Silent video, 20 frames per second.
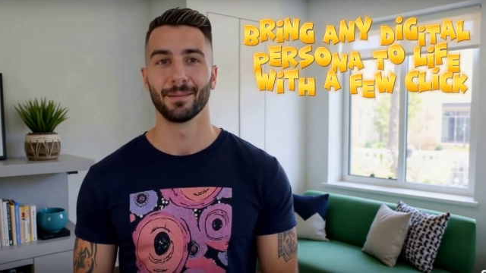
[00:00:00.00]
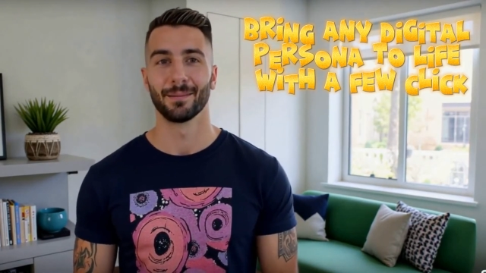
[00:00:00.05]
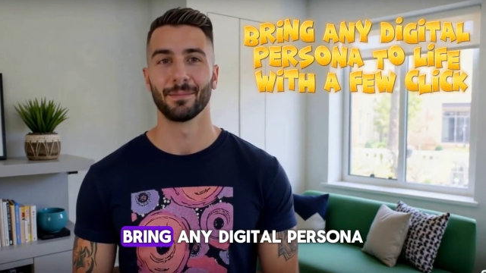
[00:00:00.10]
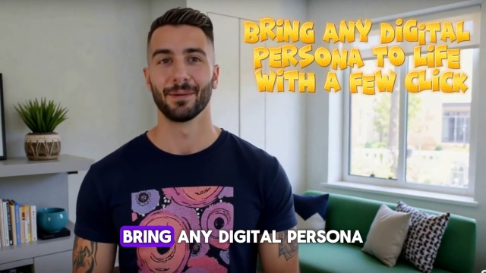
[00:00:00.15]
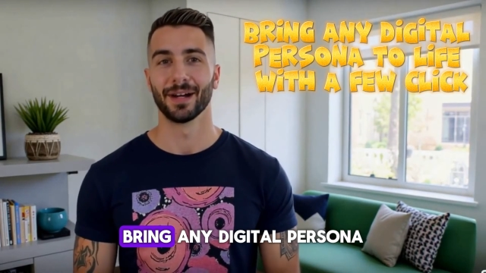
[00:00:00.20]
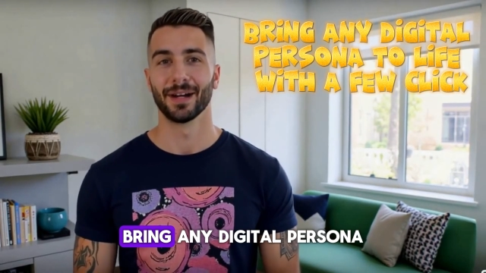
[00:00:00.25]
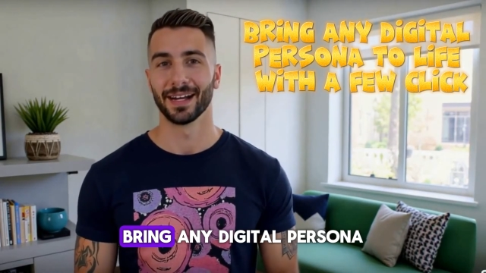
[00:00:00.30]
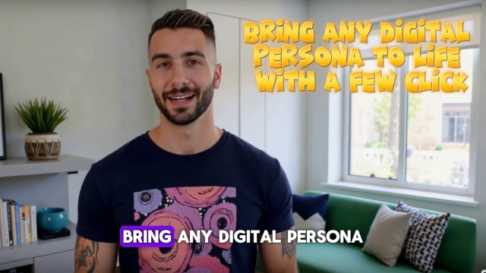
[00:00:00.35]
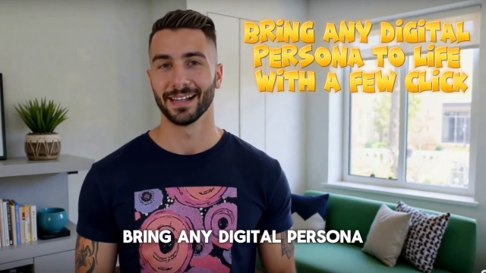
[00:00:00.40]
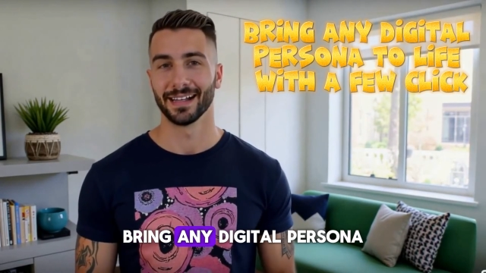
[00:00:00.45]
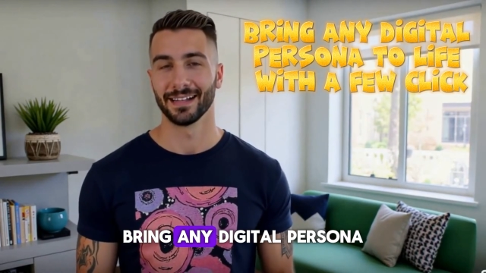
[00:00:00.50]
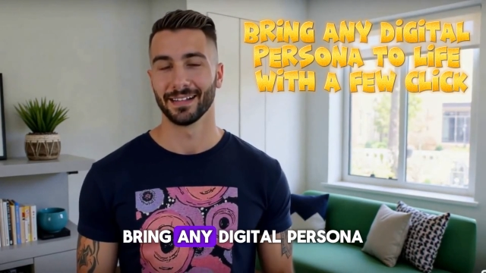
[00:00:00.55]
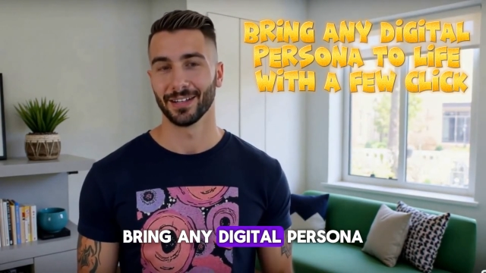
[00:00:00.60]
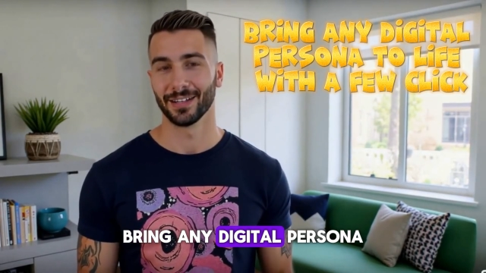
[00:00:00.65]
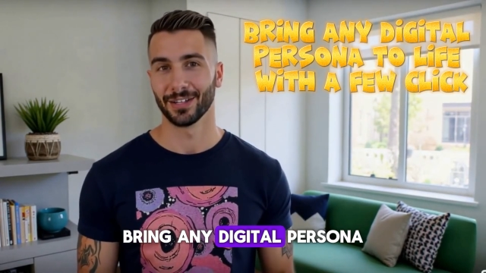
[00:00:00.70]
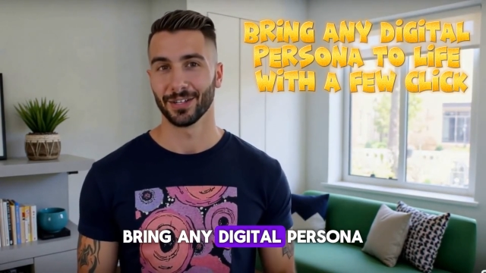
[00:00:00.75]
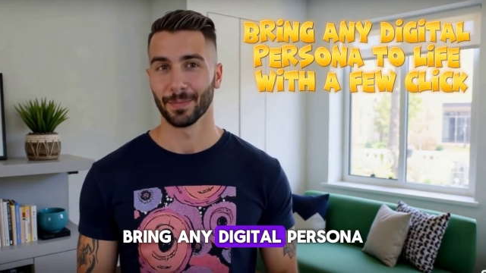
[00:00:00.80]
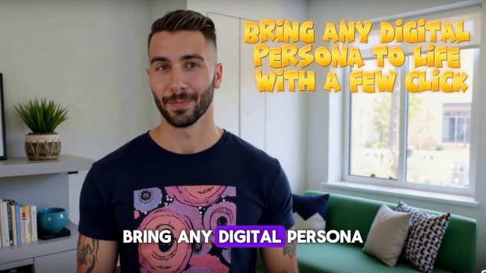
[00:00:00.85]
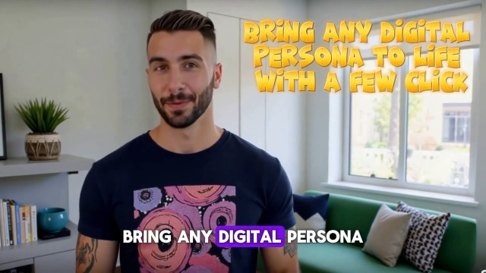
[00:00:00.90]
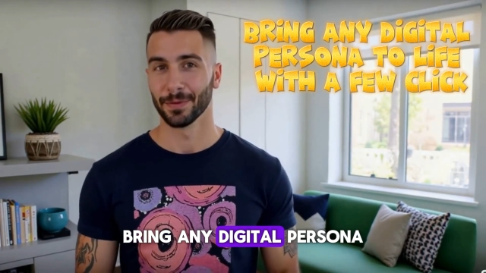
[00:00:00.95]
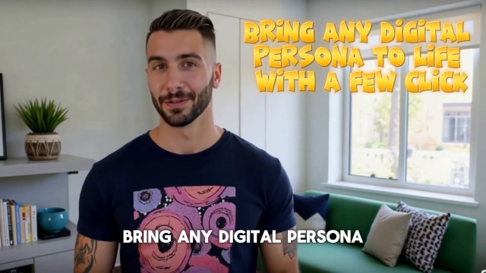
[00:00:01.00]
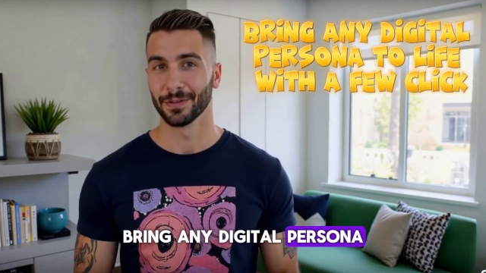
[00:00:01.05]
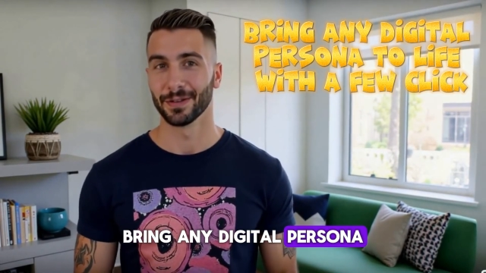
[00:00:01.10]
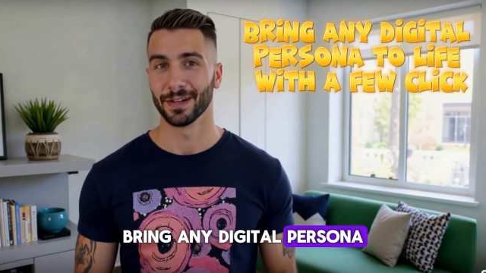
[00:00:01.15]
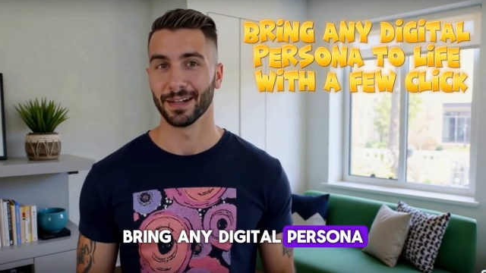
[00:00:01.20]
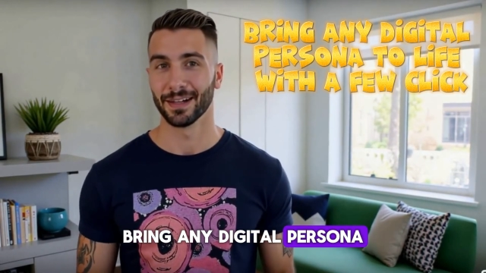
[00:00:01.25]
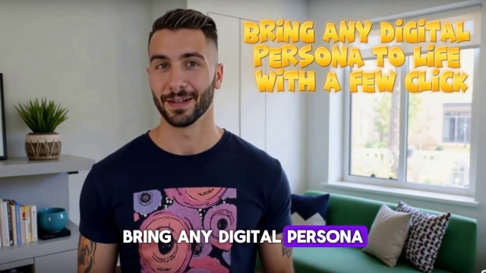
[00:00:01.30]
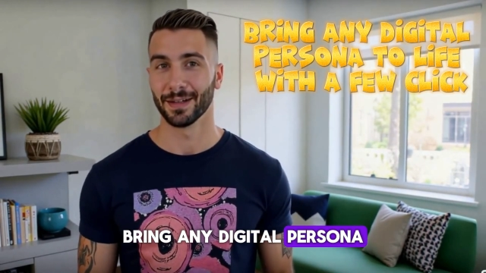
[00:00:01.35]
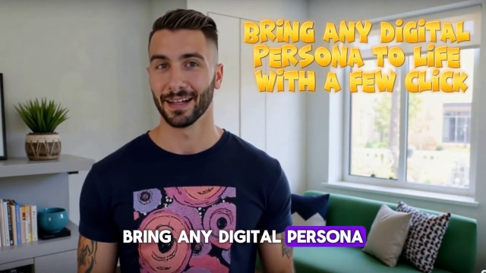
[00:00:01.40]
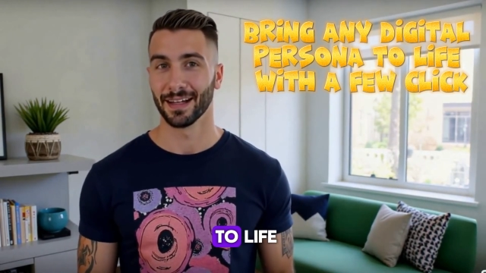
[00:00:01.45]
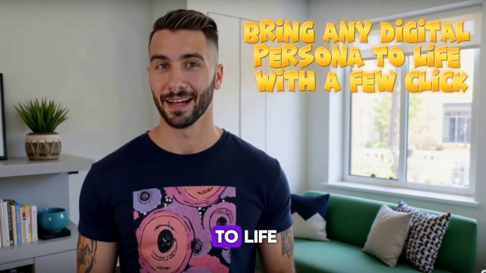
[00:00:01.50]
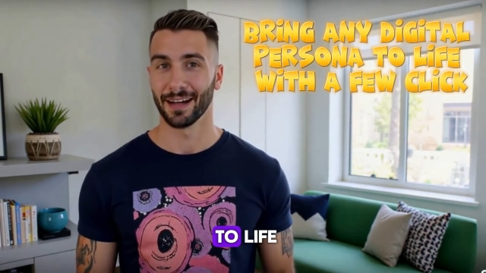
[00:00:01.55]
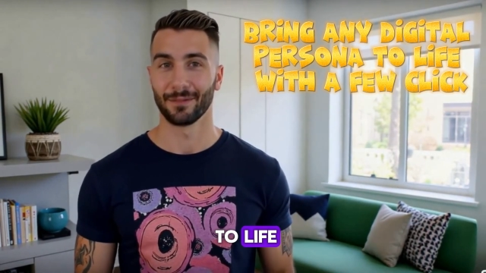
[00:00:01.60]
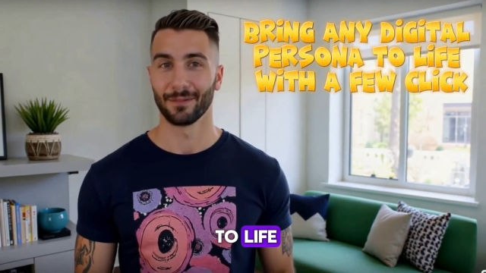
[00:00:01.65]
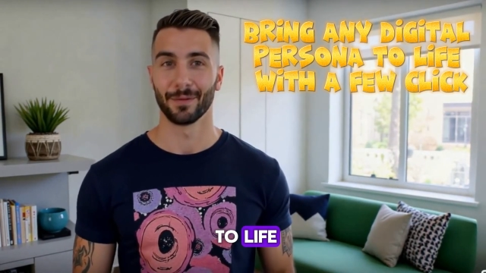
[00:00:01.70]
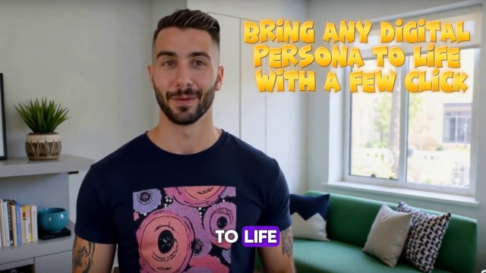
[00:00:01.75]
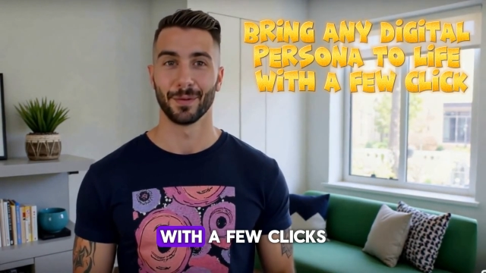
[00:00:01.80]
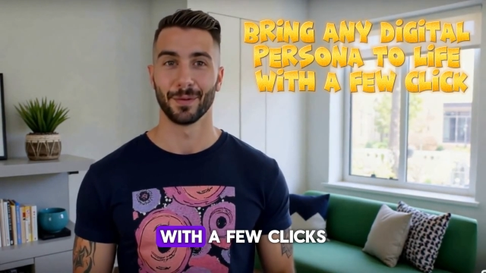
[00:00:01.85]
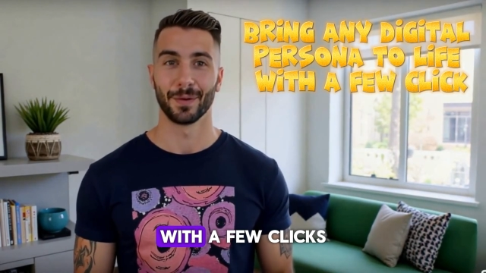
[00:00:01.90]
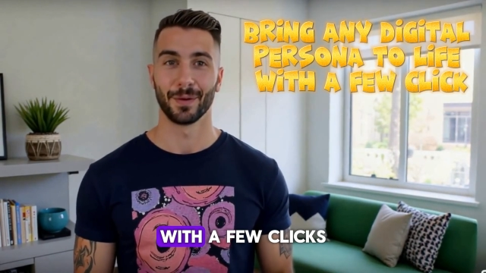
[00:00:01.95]
Bring any digital persona to
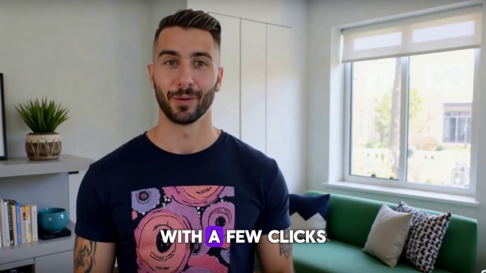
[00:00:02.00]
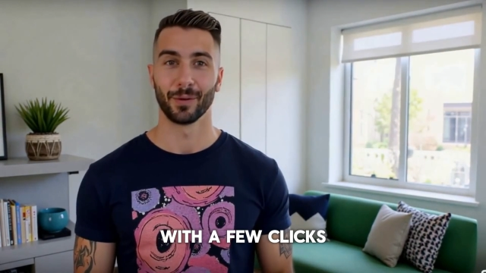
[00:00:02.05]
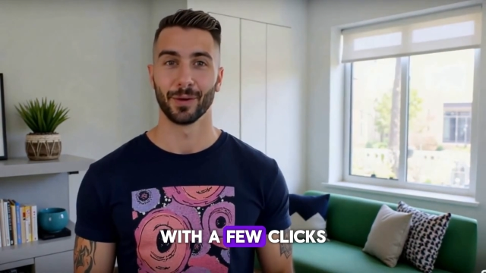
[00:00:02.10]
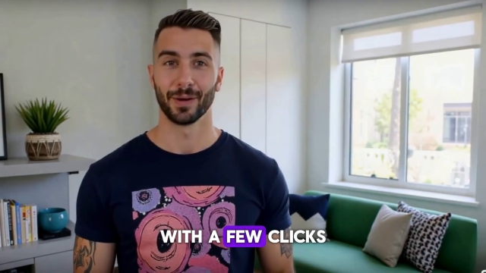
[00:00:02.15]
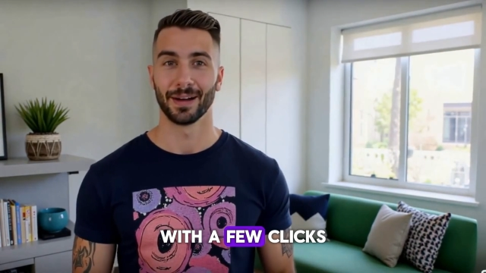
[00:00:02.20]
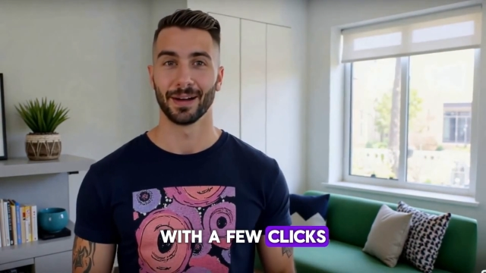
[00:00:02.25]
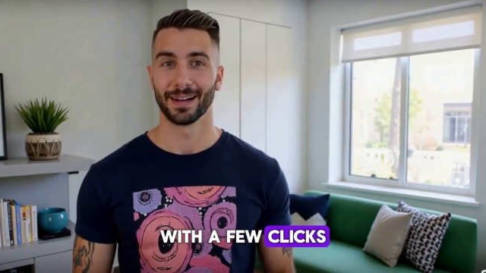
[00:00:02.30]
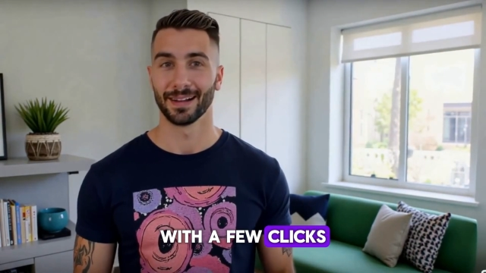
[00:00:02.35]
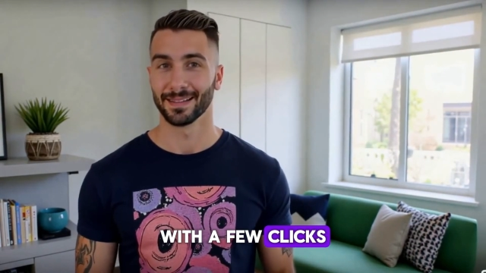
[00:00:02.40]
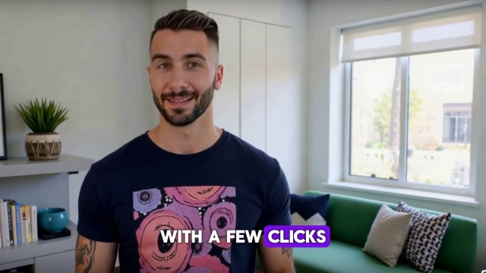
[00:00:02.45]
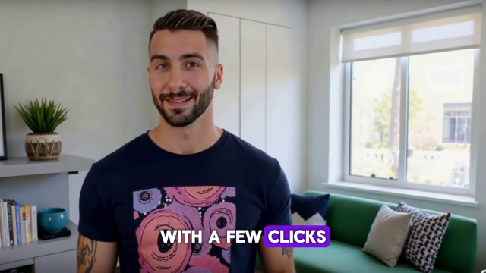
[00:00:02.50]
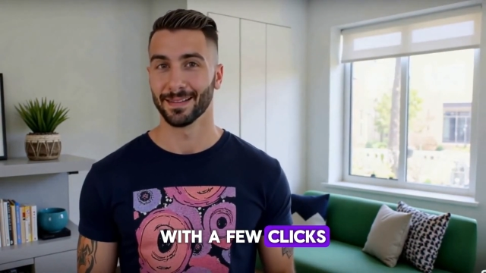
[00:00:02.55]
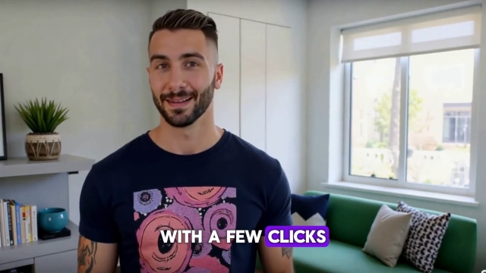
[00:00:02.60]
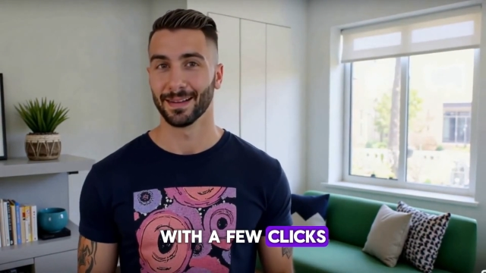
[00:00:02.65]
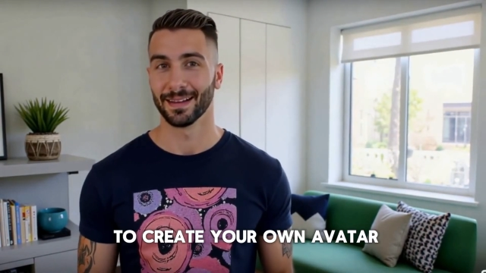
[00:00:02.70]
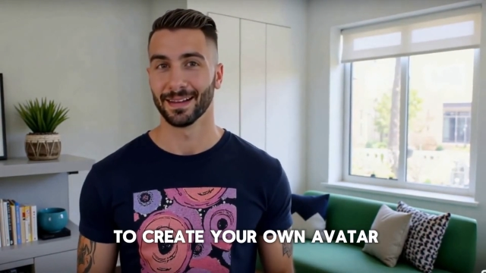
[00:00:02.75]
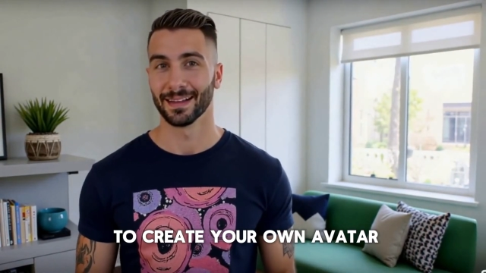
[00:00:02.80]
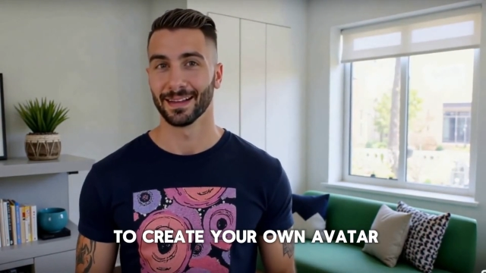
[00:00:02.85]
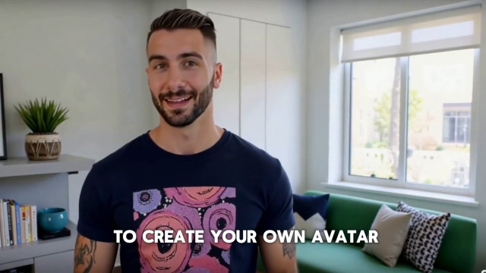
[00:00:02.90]
life with a few clicks.